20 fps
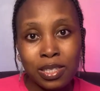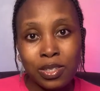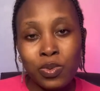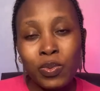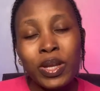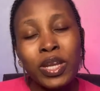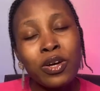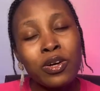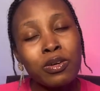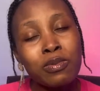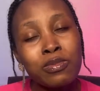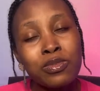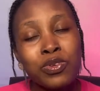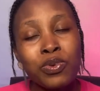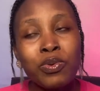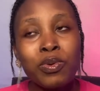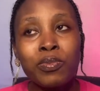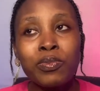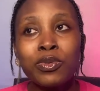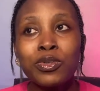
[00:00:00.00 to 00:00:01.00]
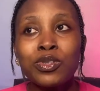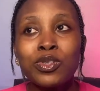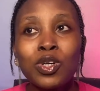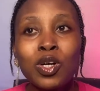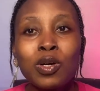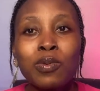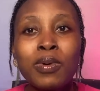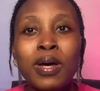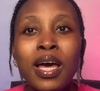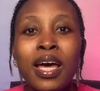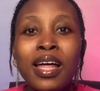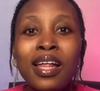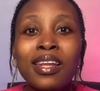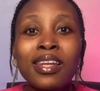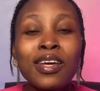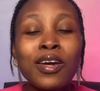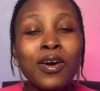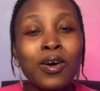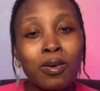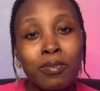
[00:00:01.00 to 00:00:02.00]
So when it comes to remote job,
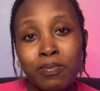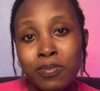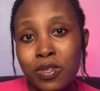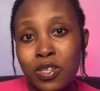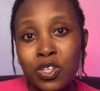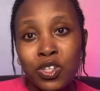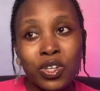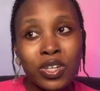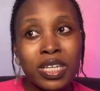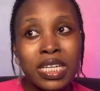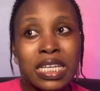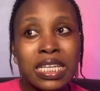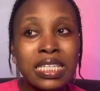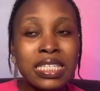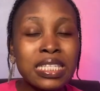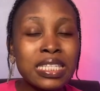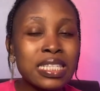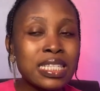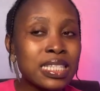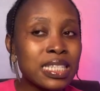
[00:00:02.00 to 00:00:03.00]
the competition is